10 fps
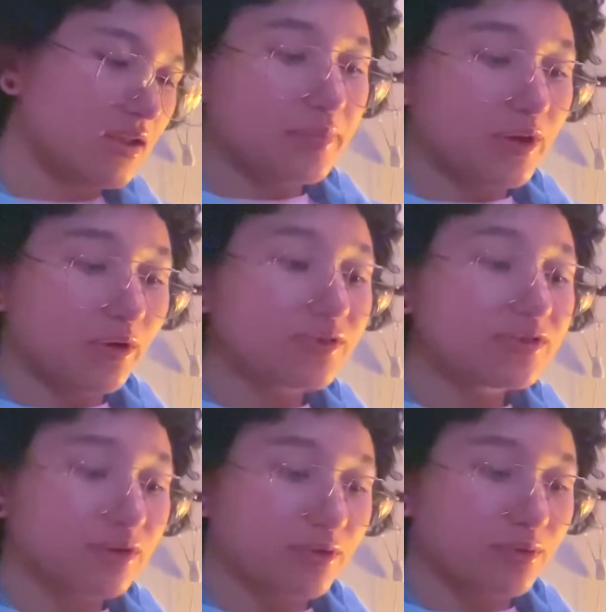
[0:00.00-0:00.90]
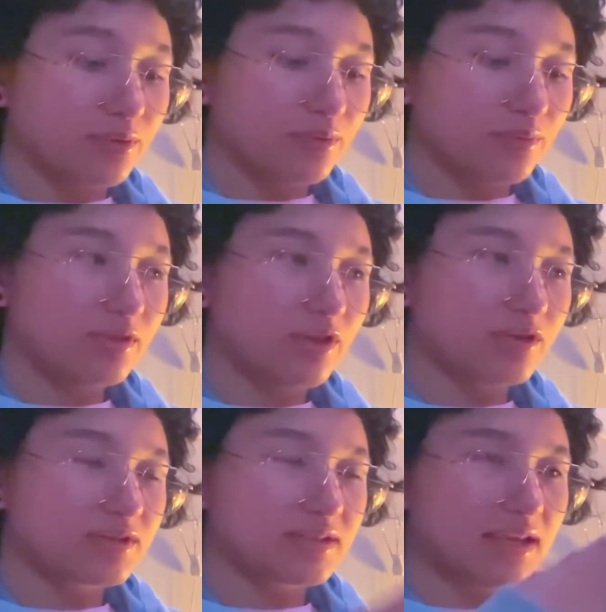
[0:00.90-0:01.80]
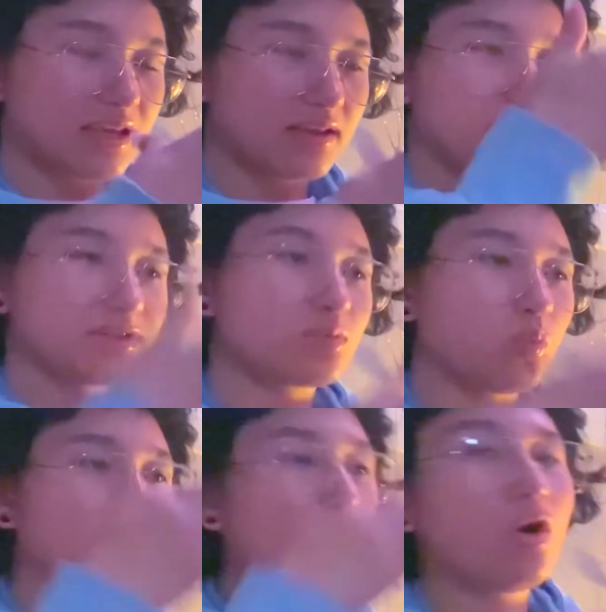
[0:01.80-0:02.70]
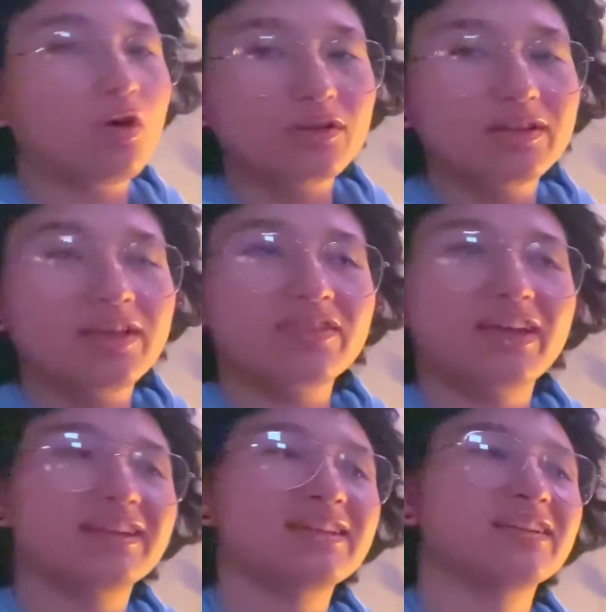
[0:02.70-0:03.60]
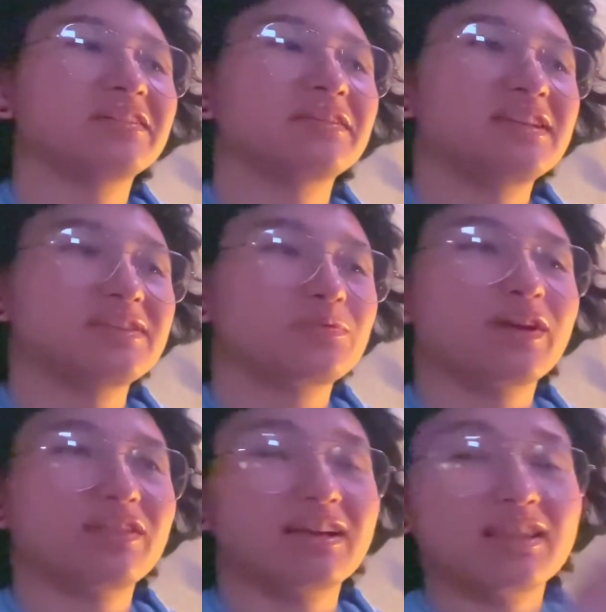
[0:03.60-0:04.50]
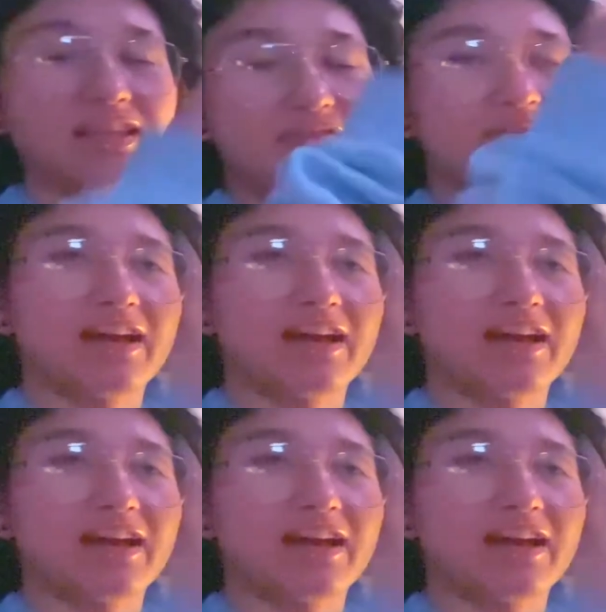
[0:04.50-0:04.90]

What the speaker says: But also, there's like this wall that is where the cliff